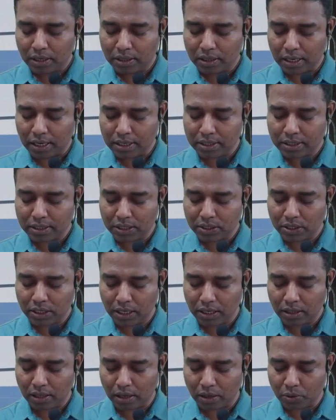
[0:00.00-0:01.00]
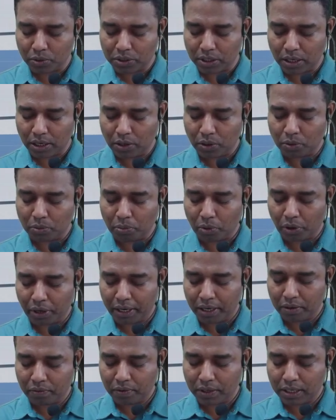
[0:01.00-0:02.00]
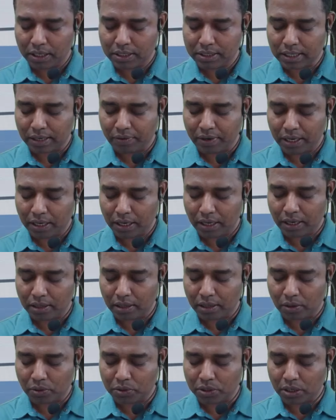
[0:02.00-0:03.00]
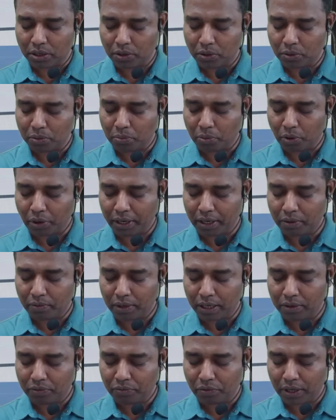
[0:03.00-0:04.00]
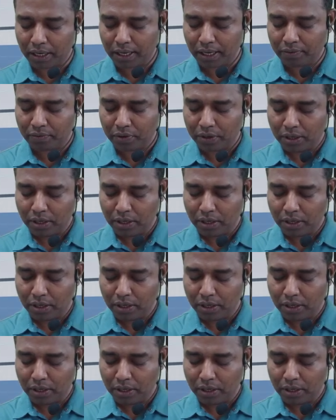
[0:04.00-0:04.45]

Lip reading: that is 16,000 into 0.1, 17,000 into 0.15,